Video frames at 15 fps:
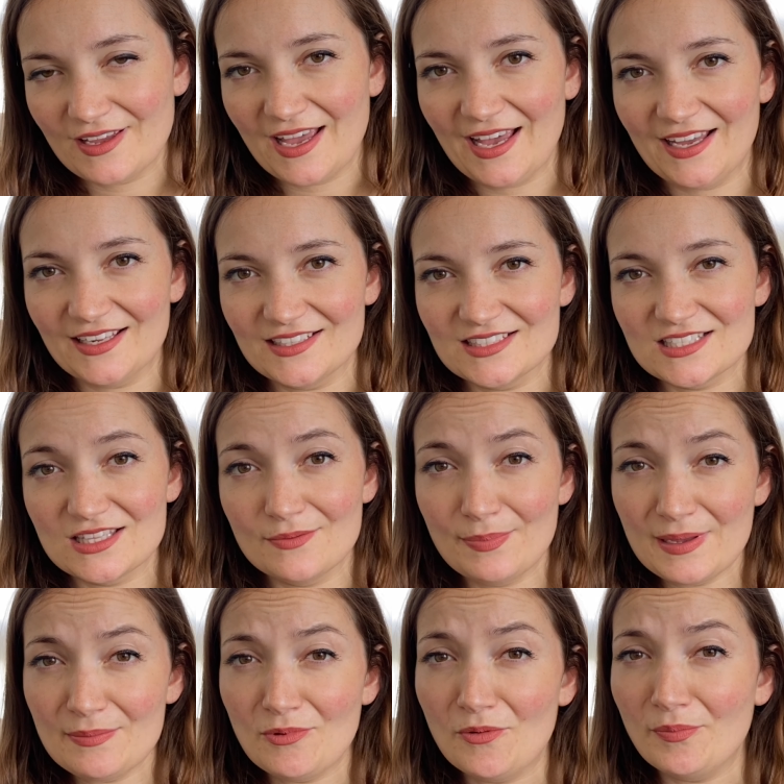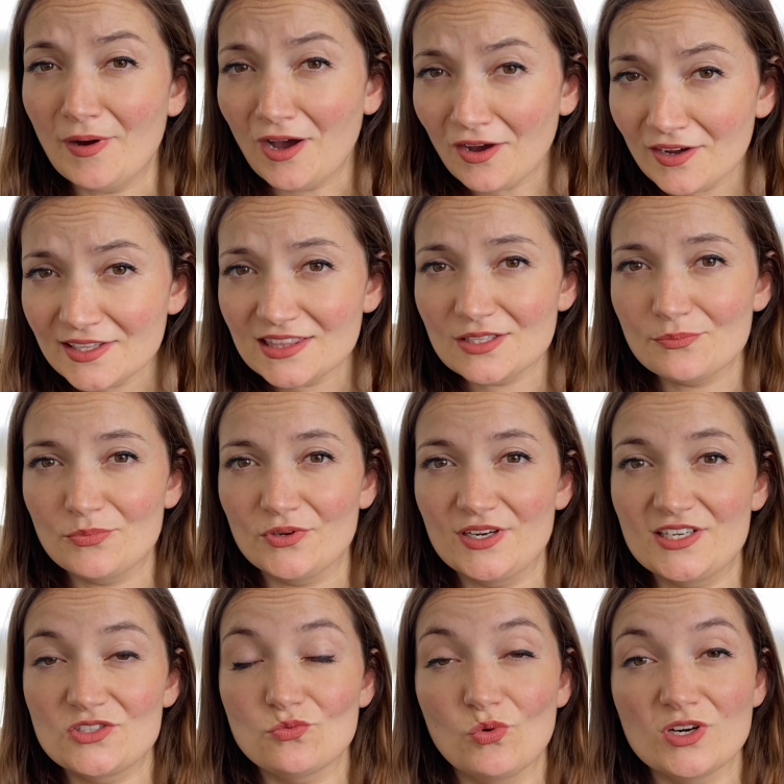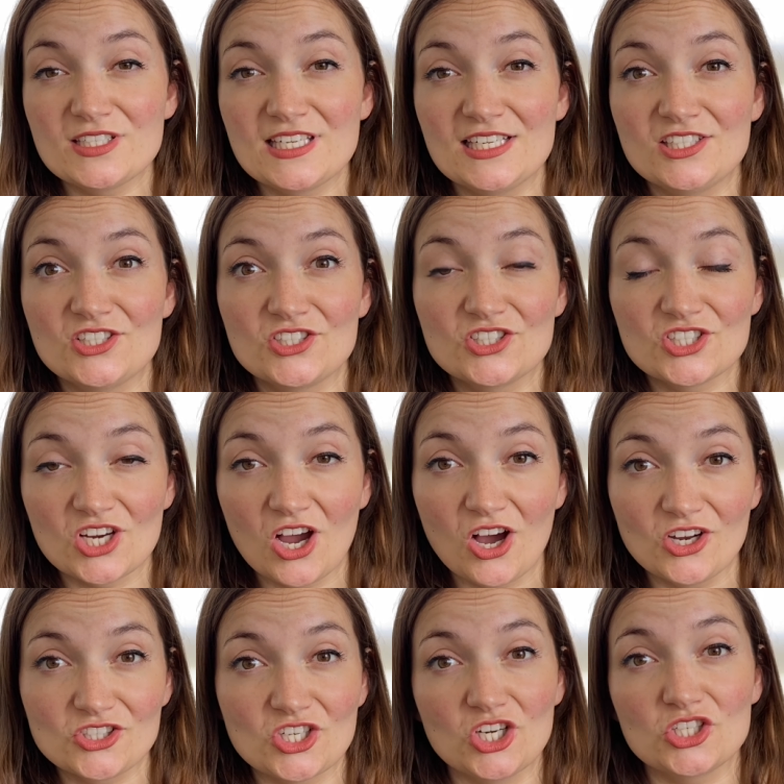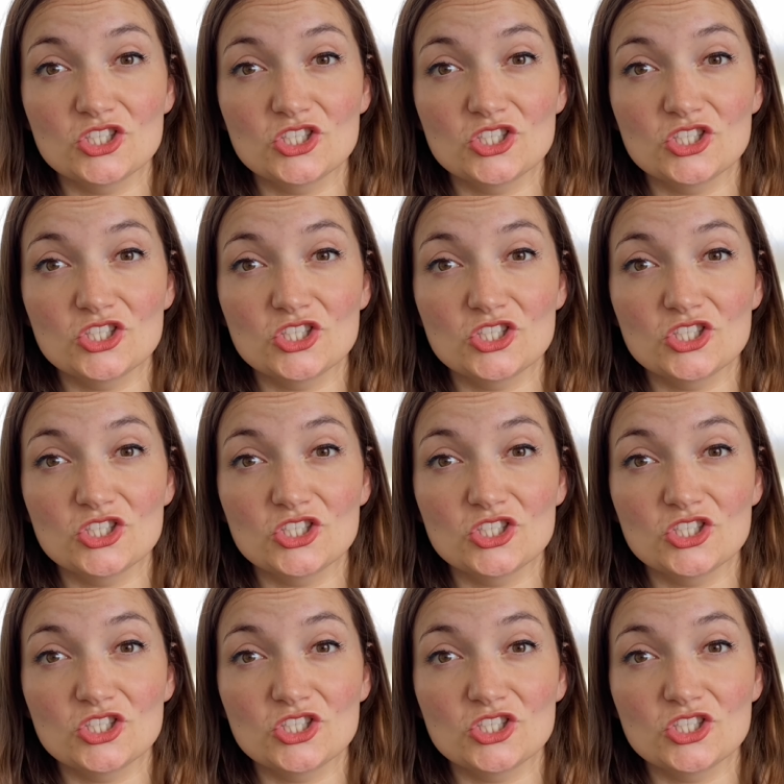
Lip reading: and the people behind the bridge wanted to charge a